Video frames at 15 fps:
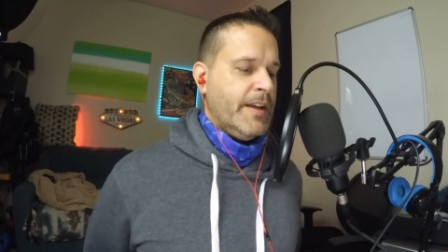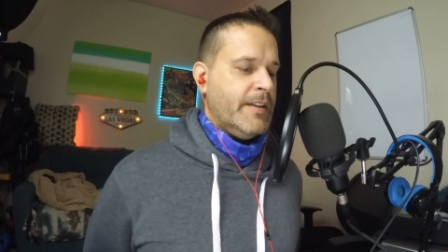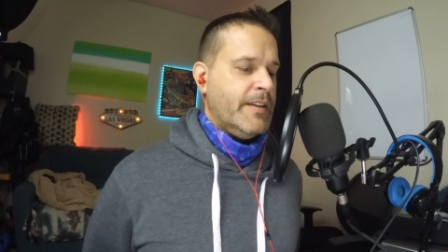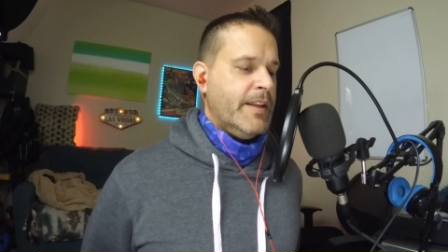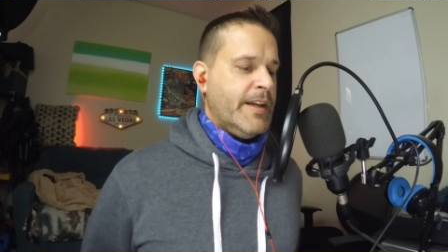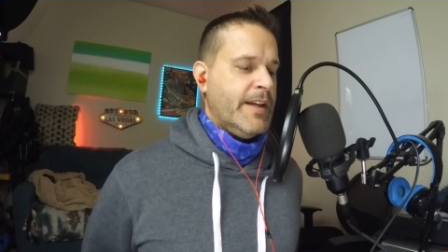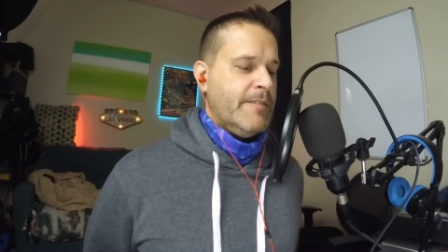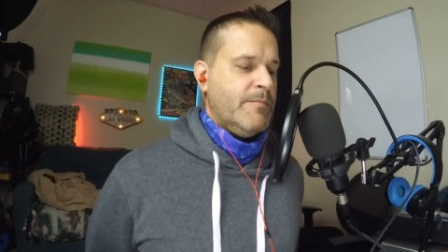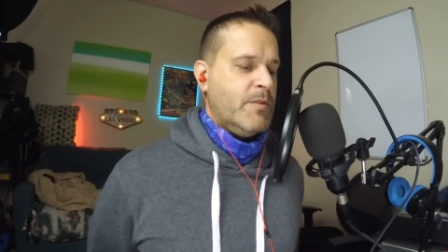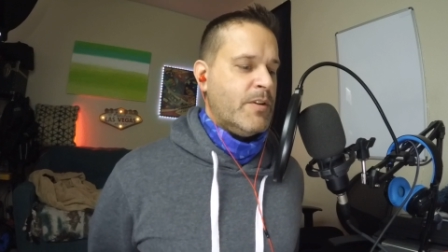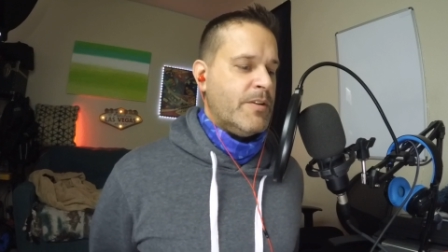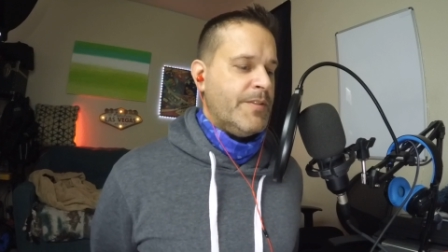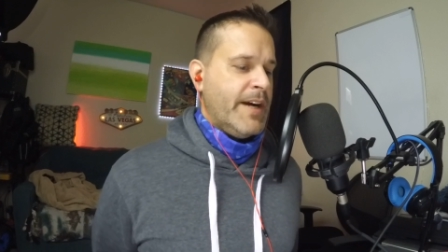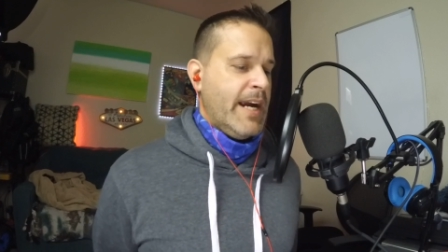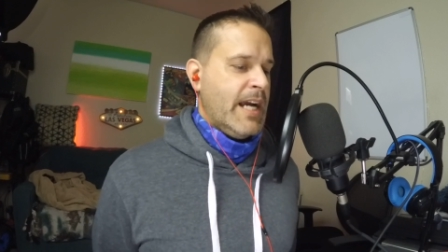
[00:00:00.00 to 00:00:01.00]
They get more
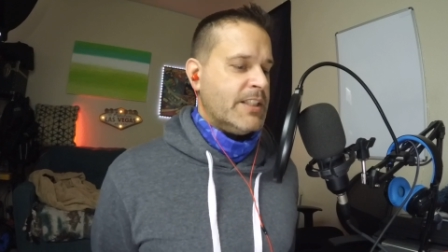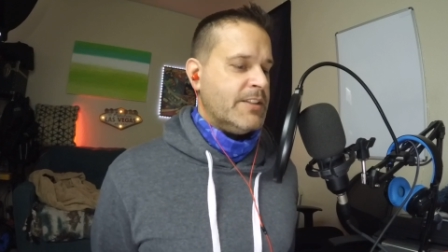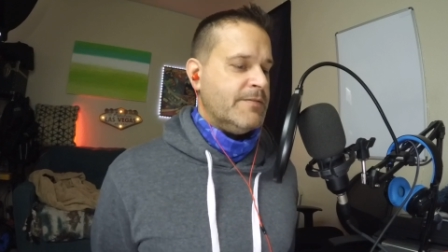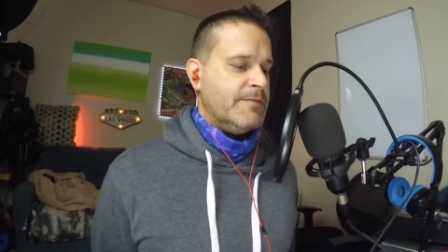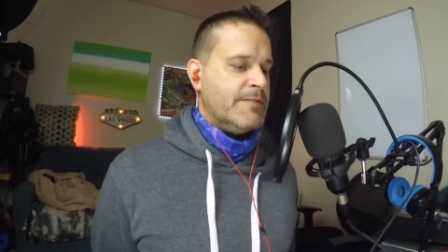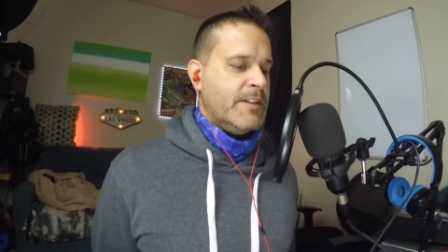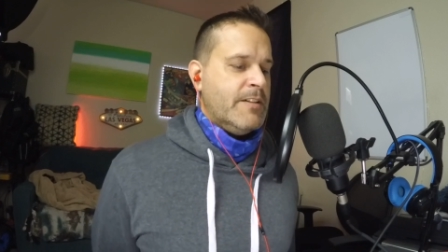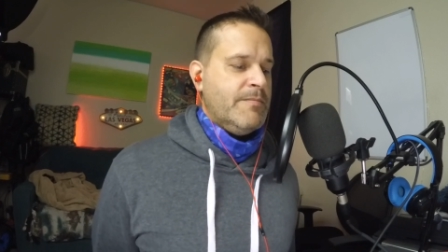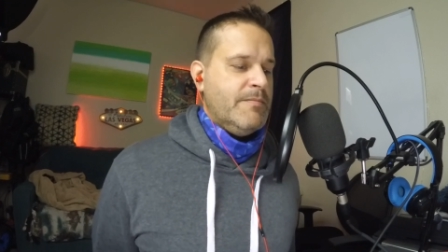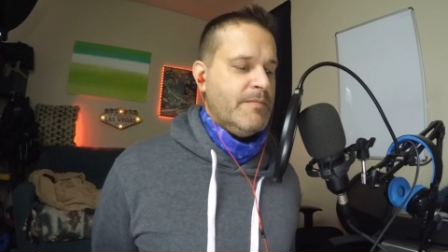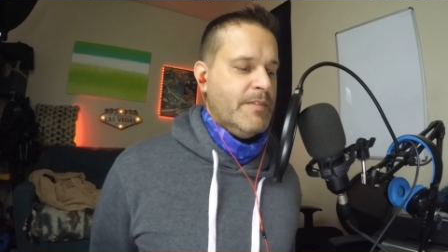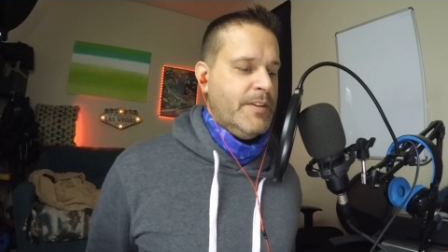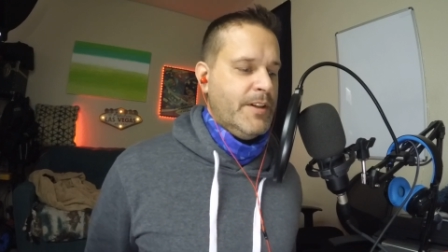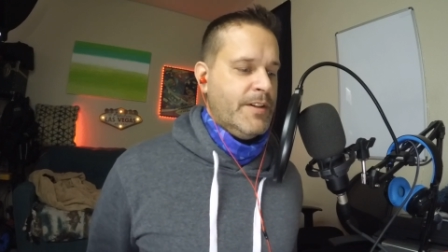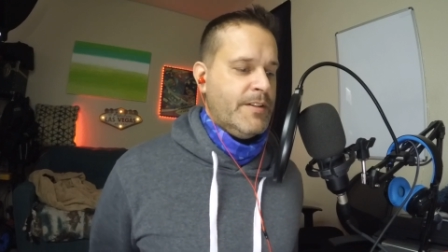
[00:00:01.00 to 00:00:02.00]
reaction from
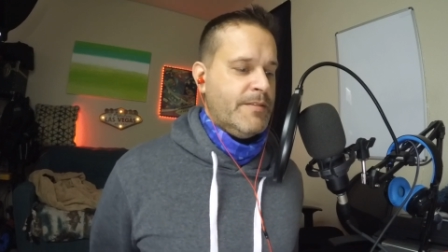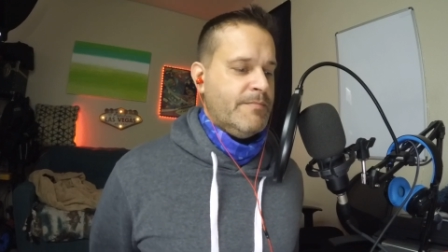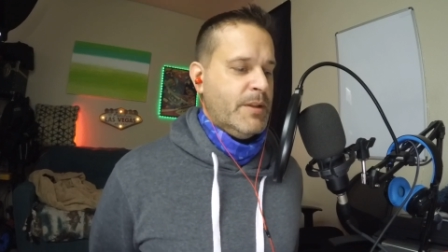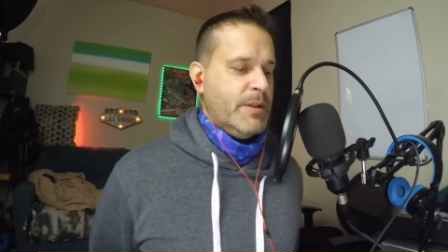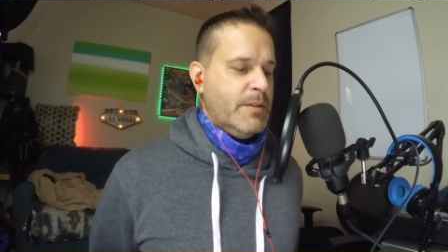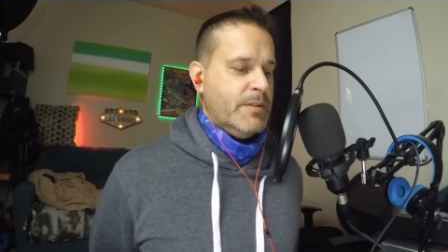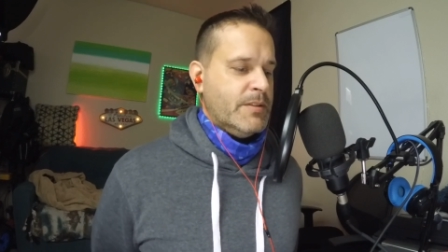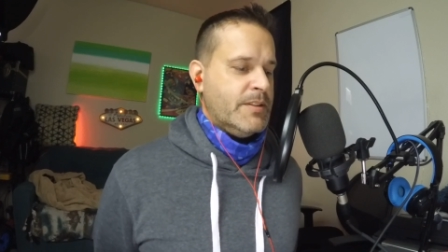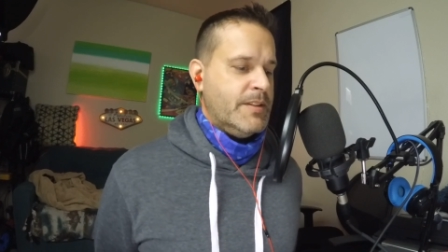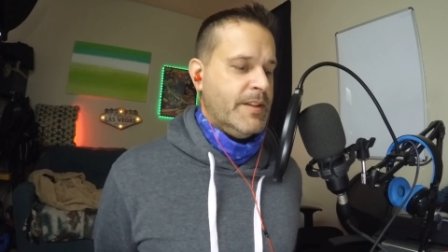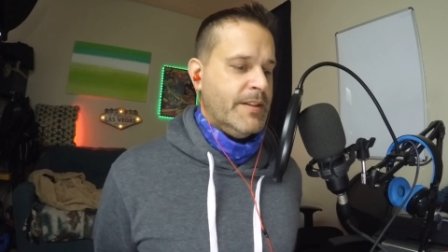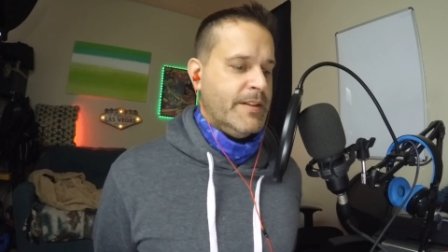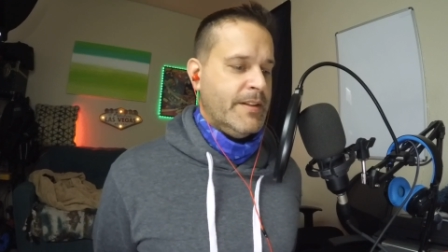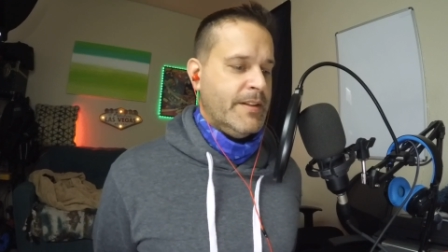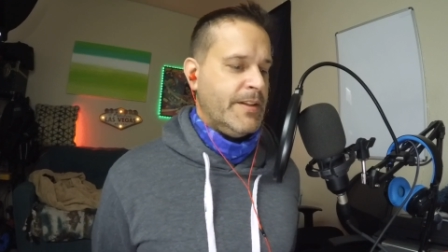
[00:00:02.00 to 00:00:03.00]
their posts
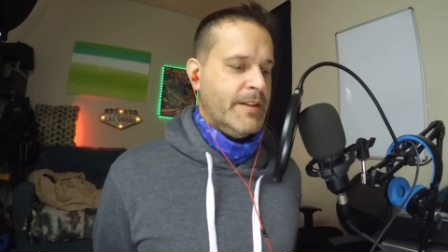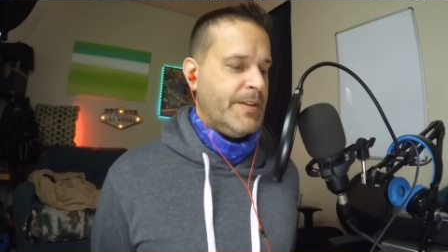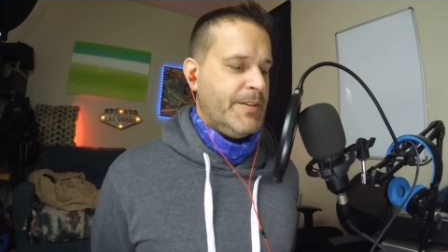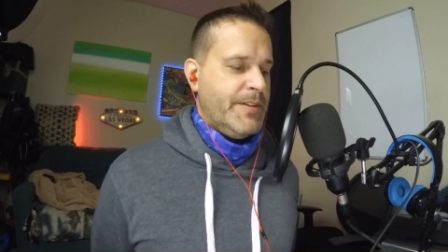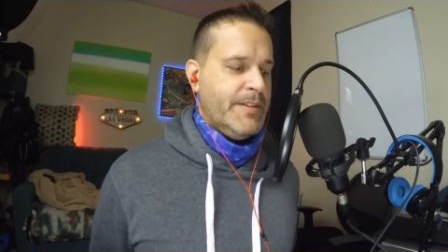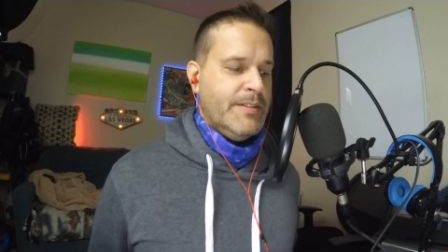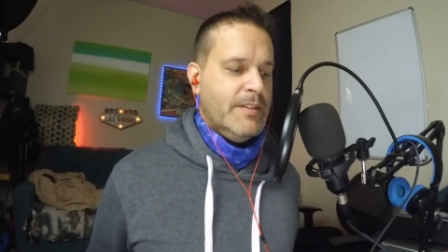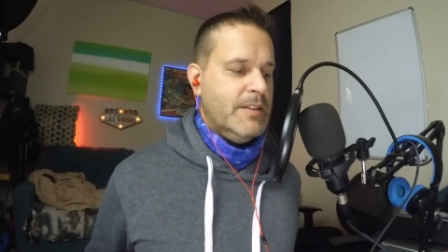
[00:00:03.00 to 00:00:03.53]
than any other